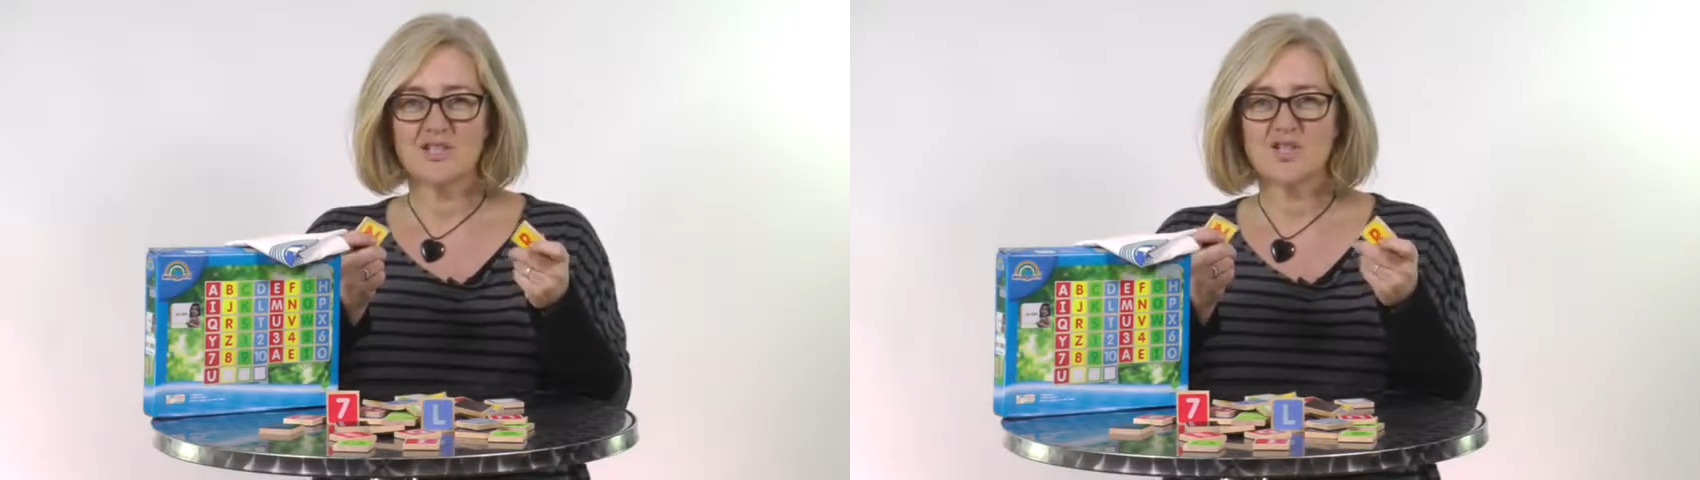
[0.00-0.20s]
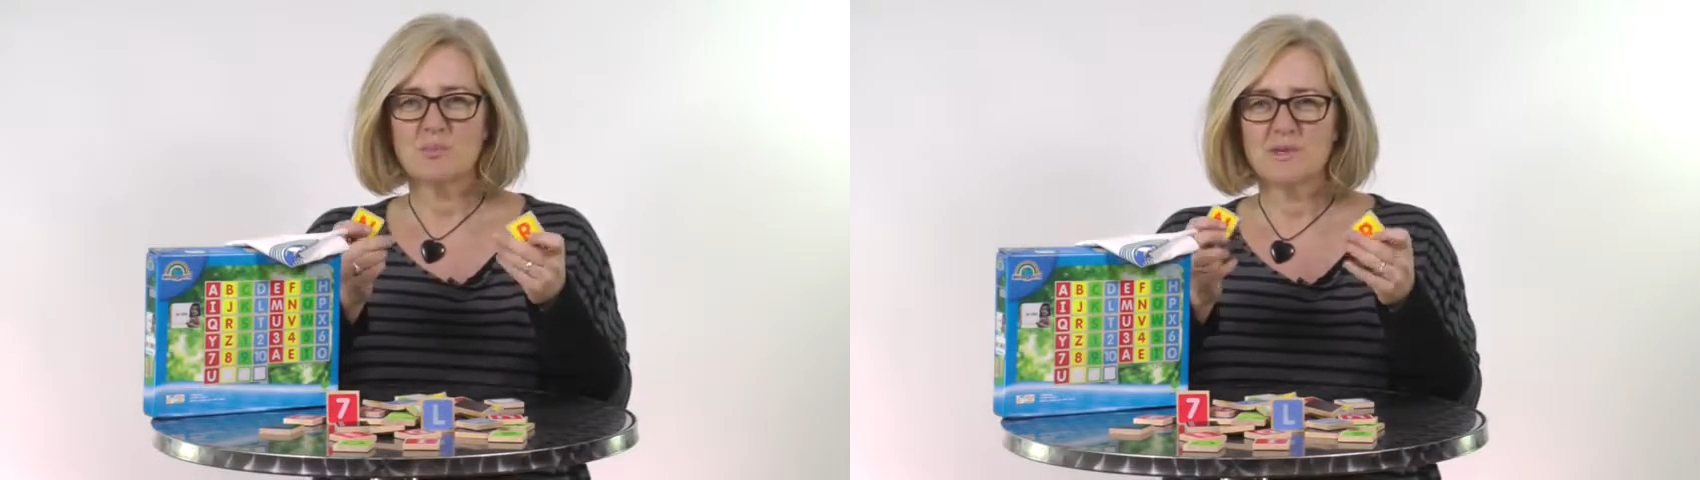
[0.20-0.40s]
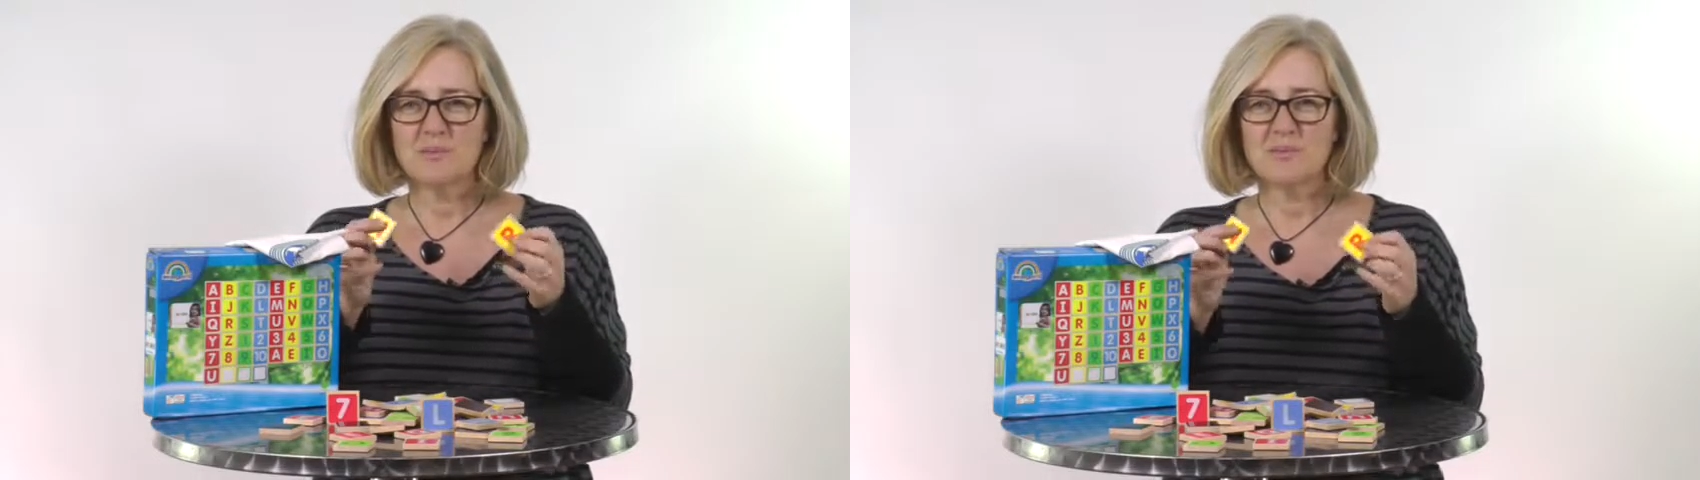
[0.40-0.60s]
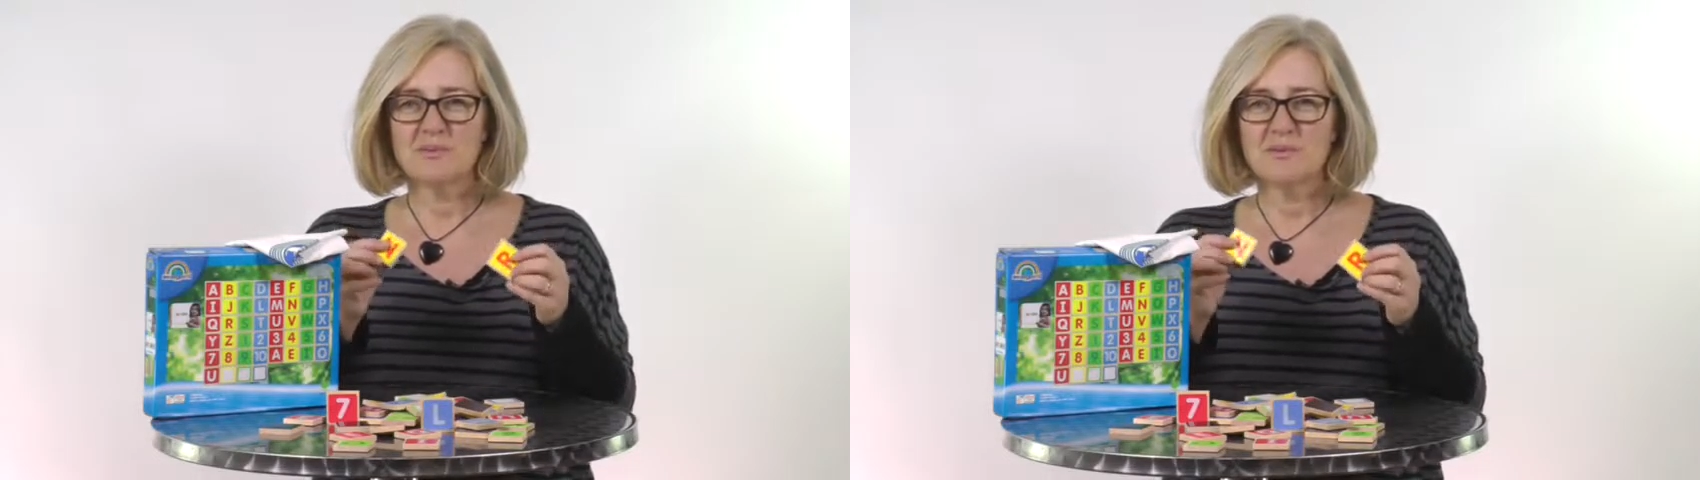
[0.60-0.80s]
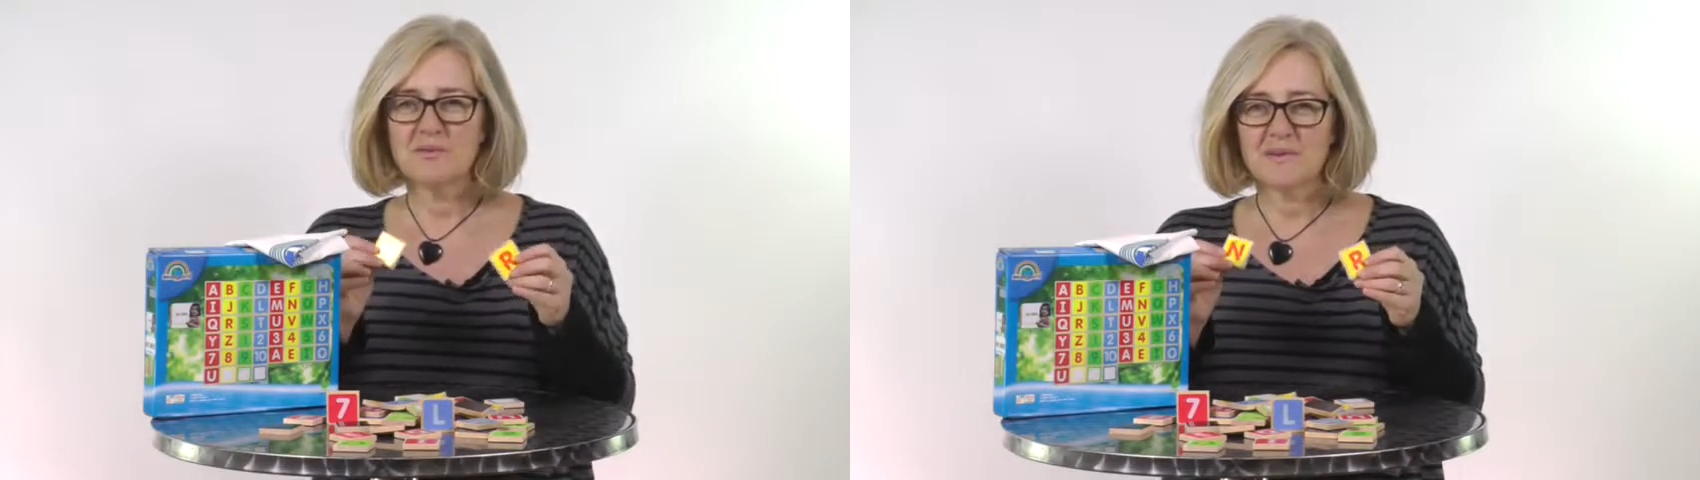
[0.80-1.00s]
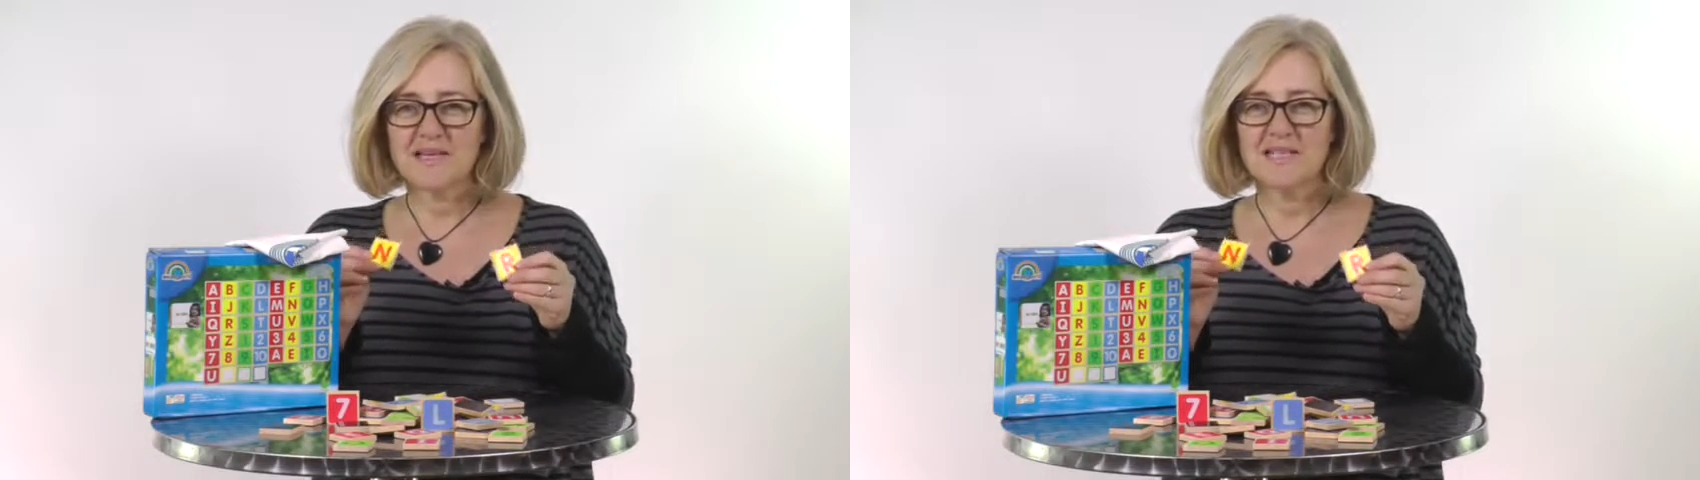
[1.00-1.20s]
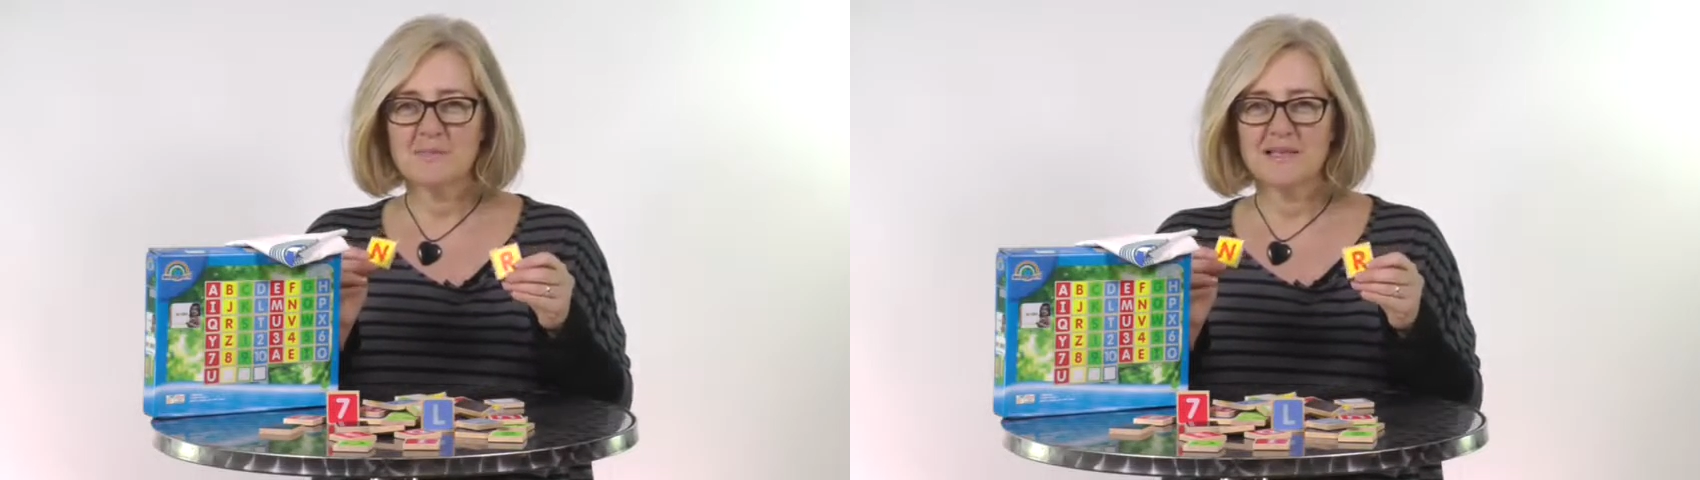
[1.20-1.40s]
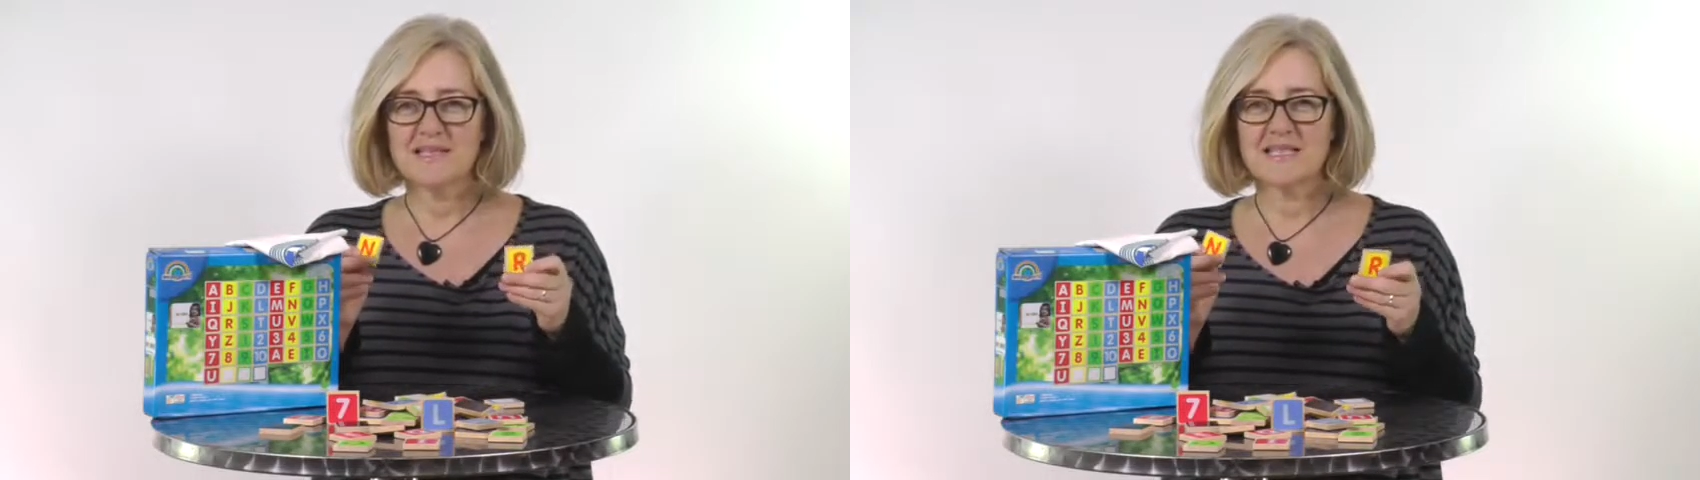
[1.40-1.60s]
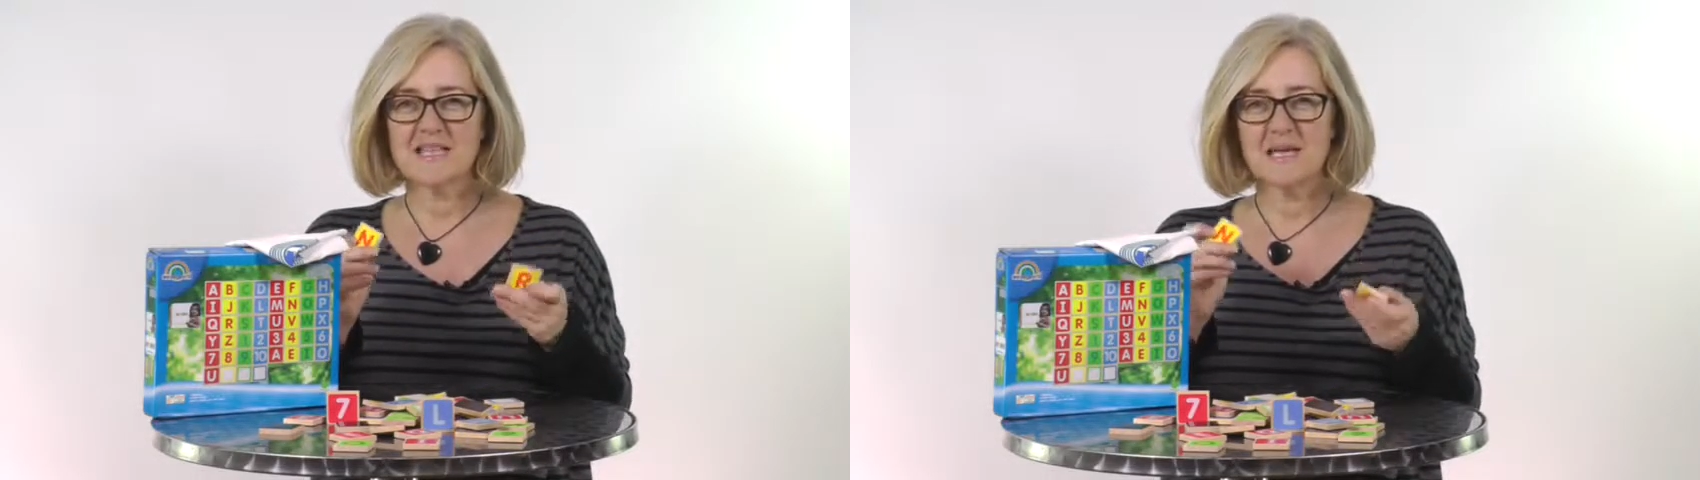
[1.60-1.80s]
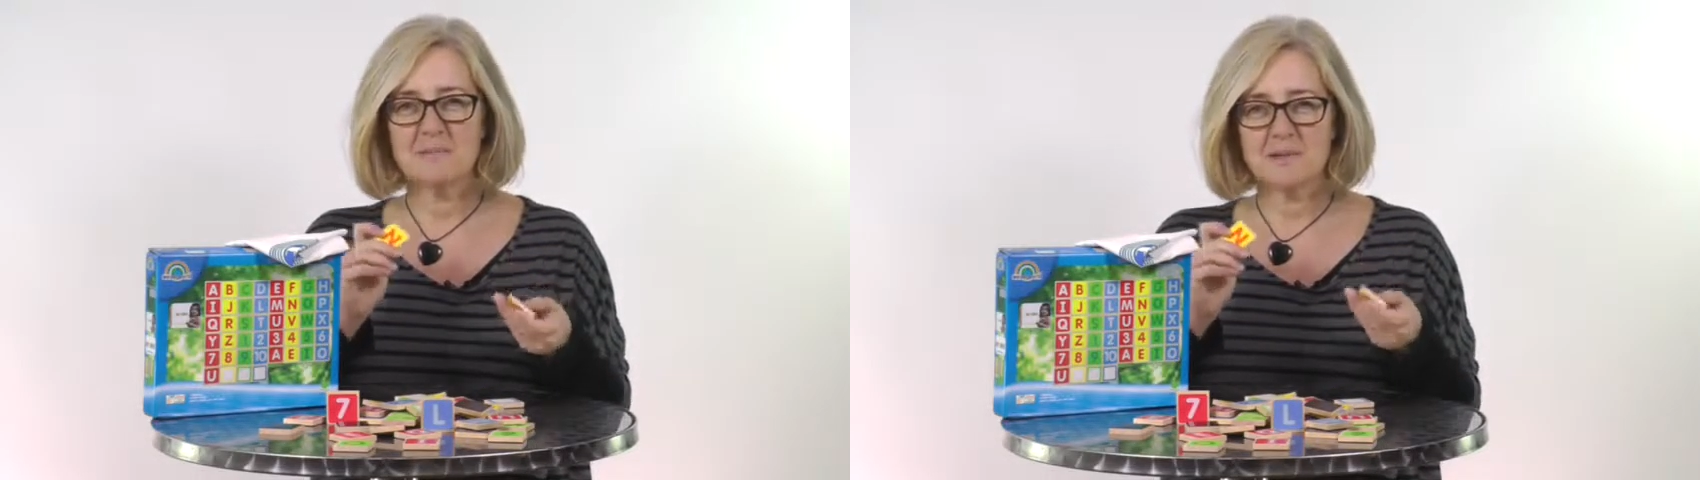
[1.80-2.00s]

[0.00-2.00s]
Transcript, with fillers: she'll be improving flexibility and